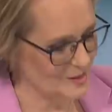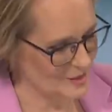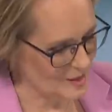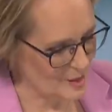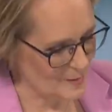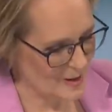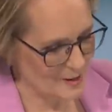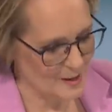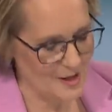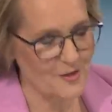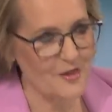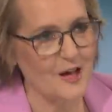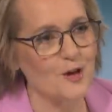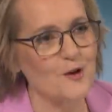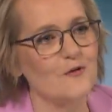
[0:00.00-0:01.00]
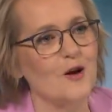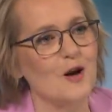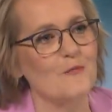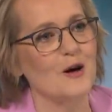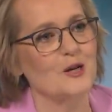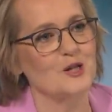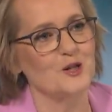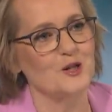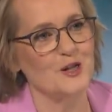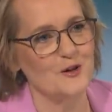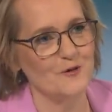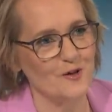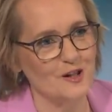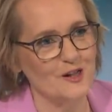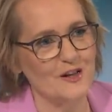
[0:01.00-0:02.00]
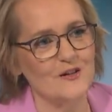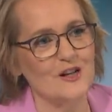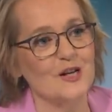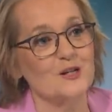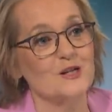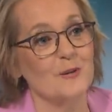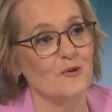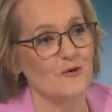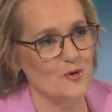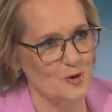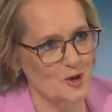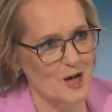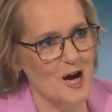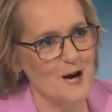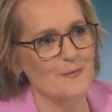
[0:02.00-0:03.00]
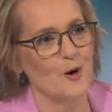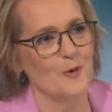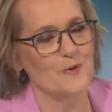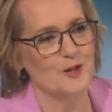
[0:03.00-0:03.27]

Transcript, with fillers: Sanna Marin, thank you very much indeed for giving us some of your time on